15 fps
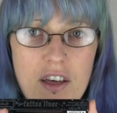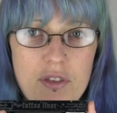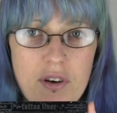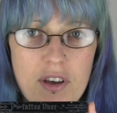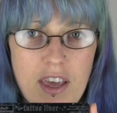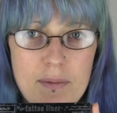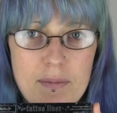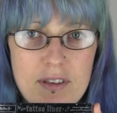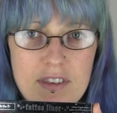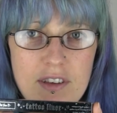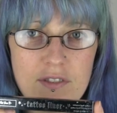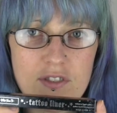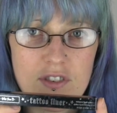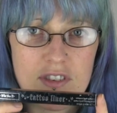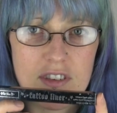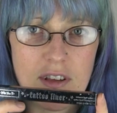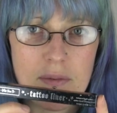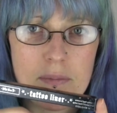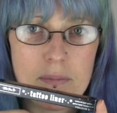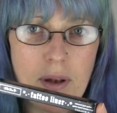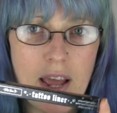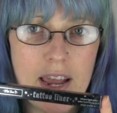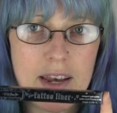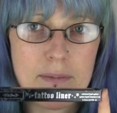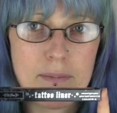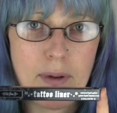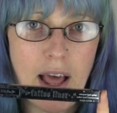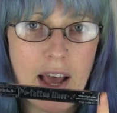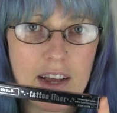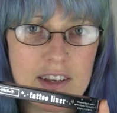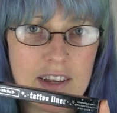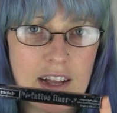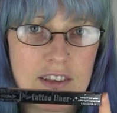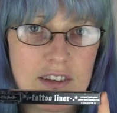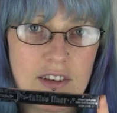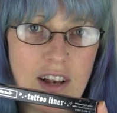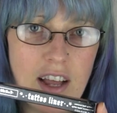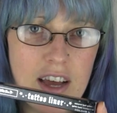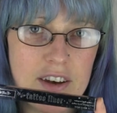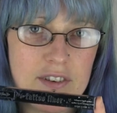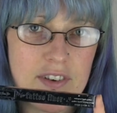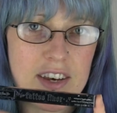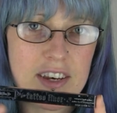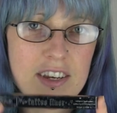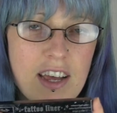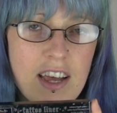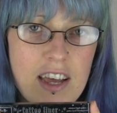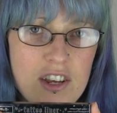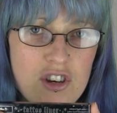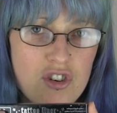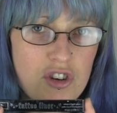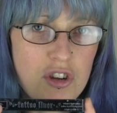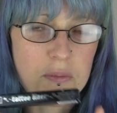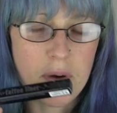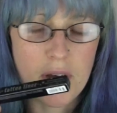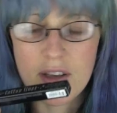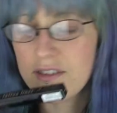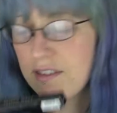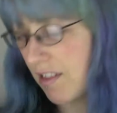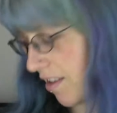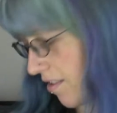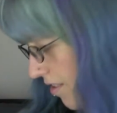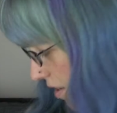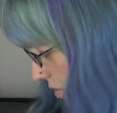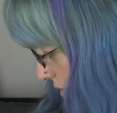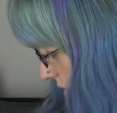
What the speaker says: I thought I'd get myself just a plain black tattoo liner in Trooper, so that's that